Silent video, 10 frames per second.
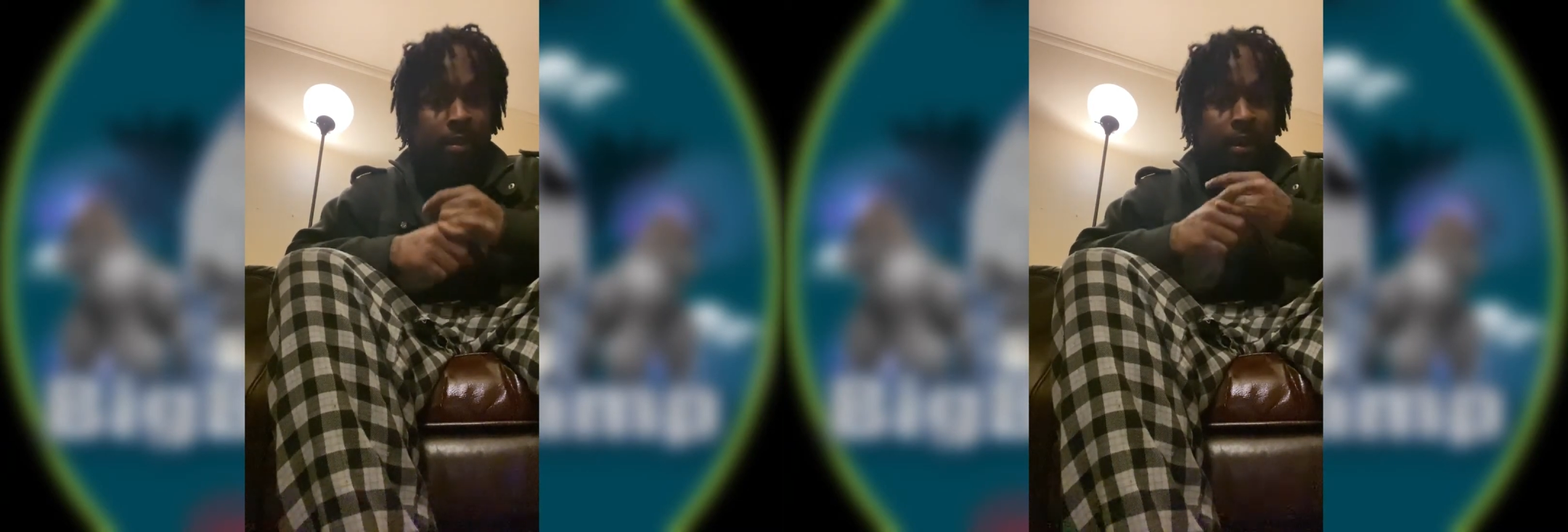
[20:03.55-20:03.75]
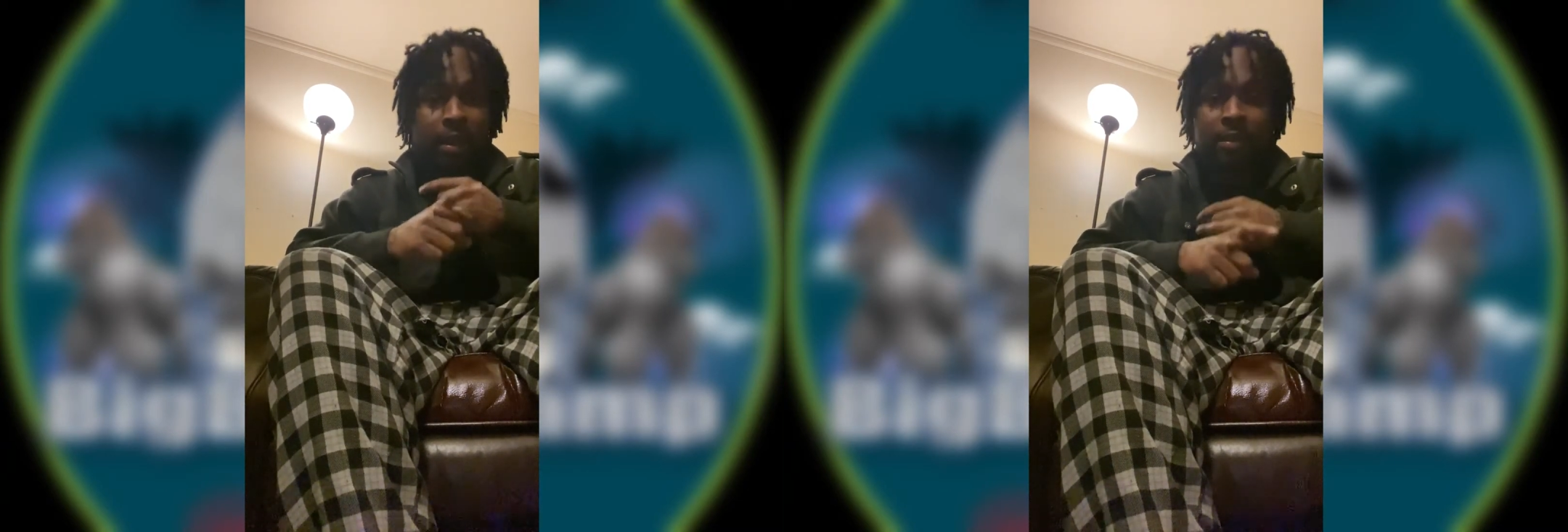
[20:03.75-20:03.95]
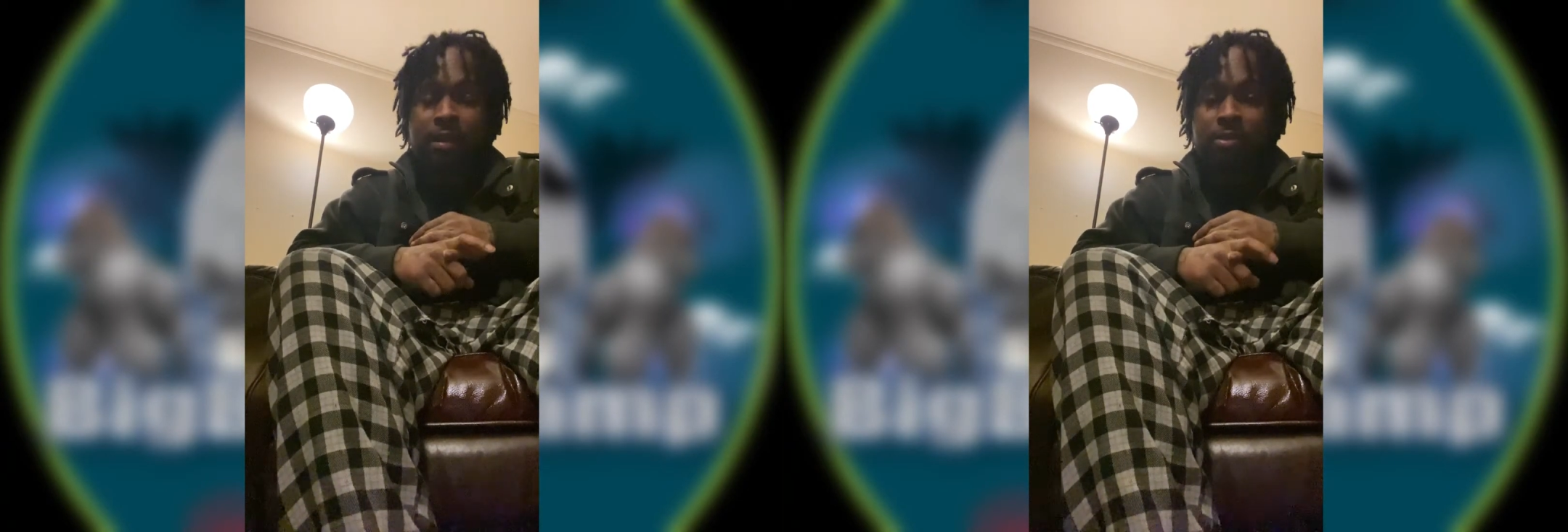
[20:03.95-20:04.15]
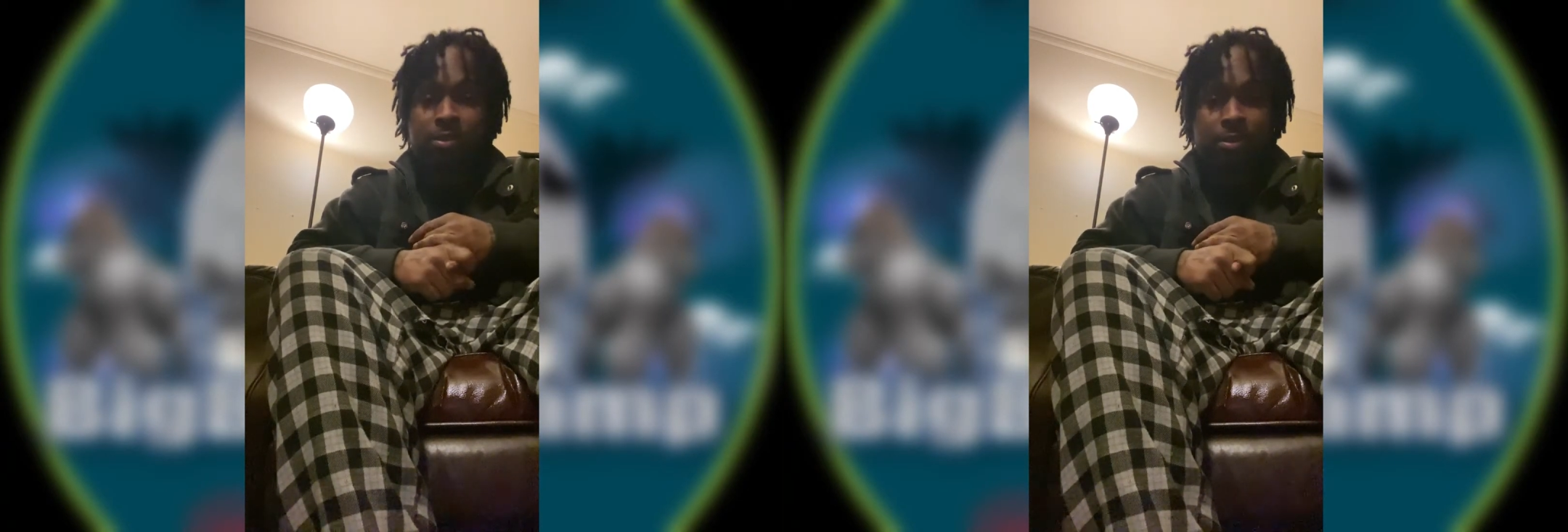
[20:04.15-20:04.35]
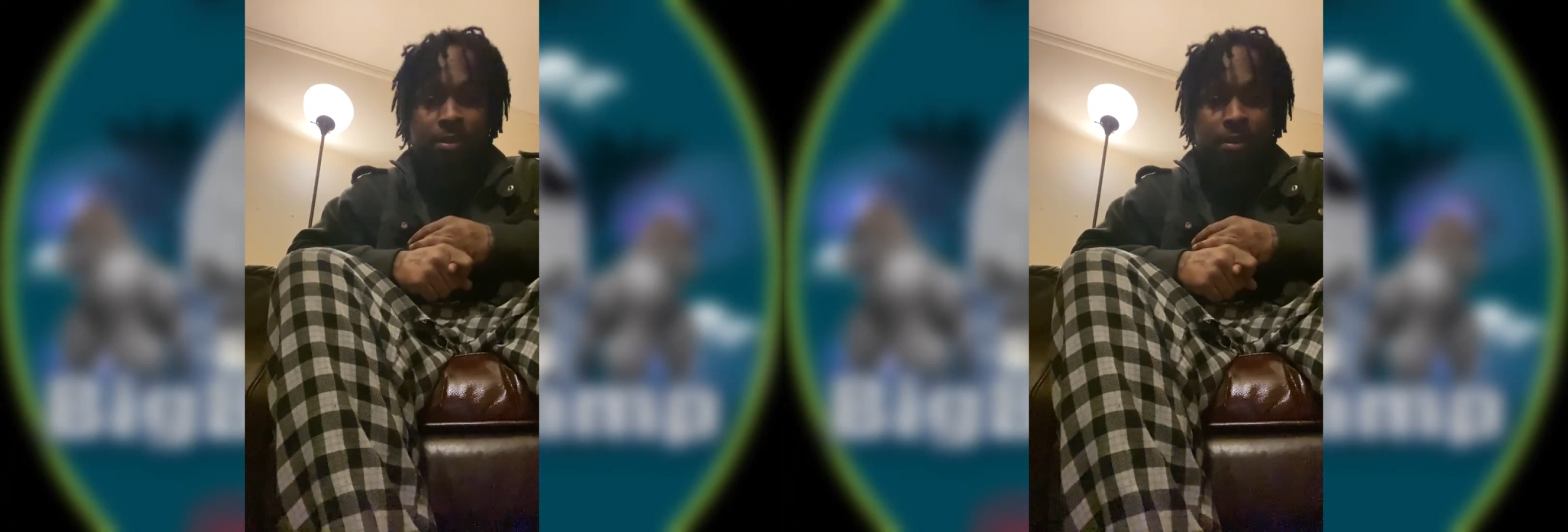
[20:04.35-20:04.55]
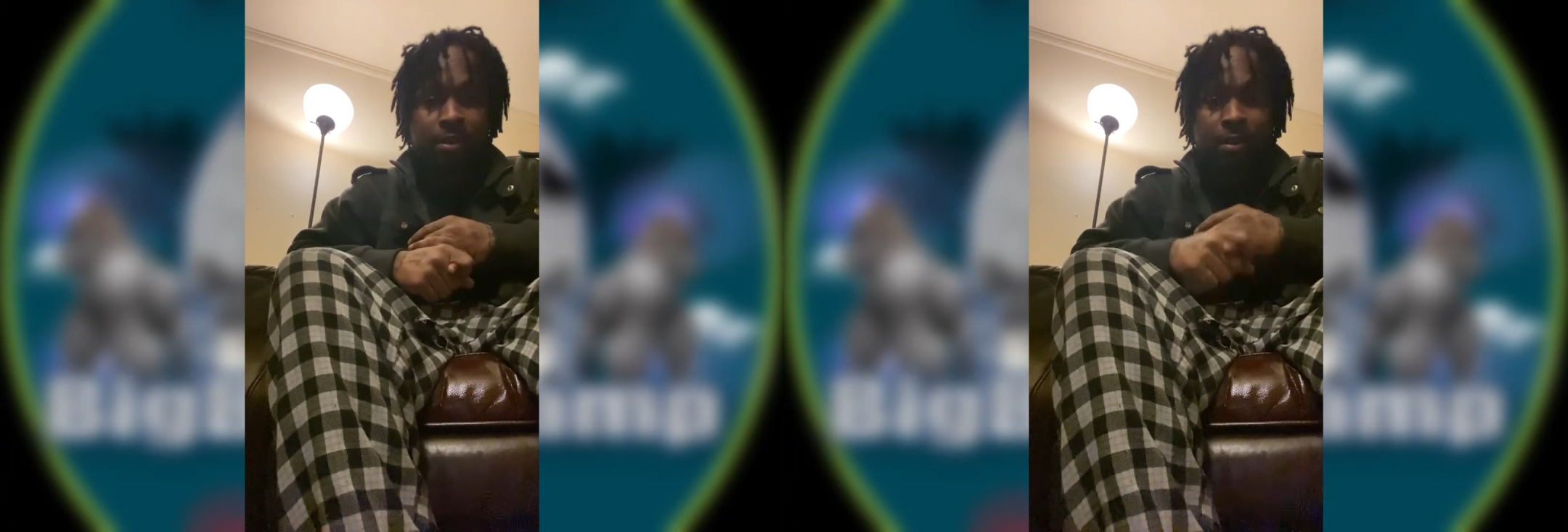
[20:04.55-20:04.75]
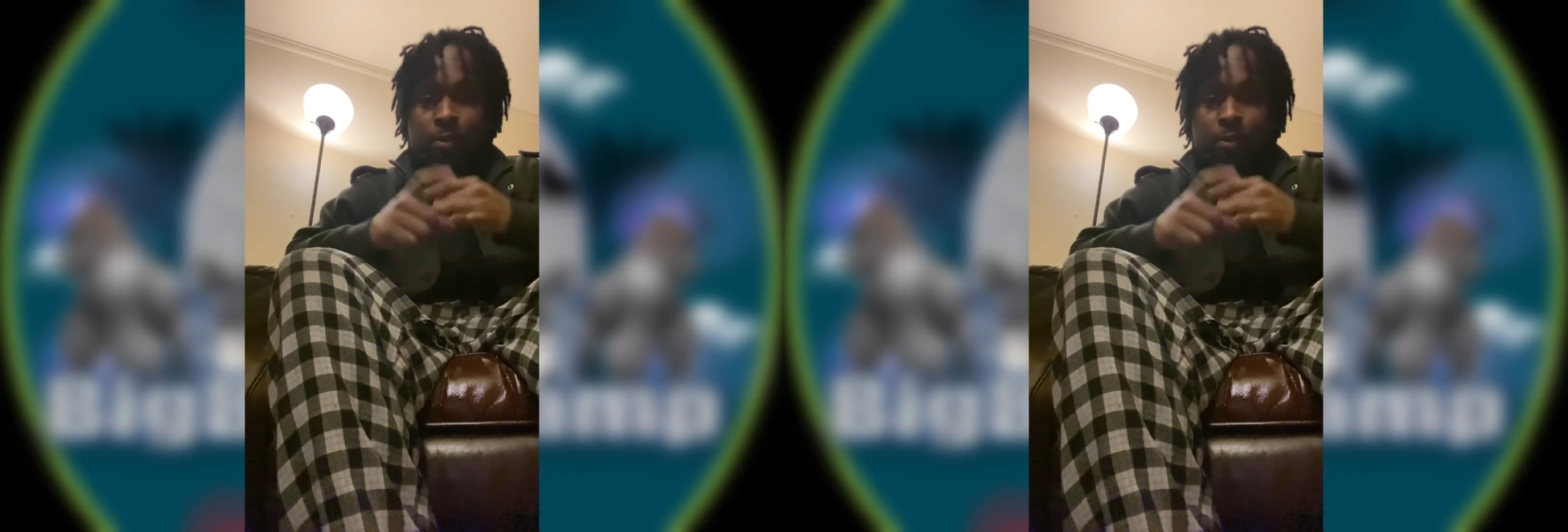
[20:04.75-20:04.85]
like they should,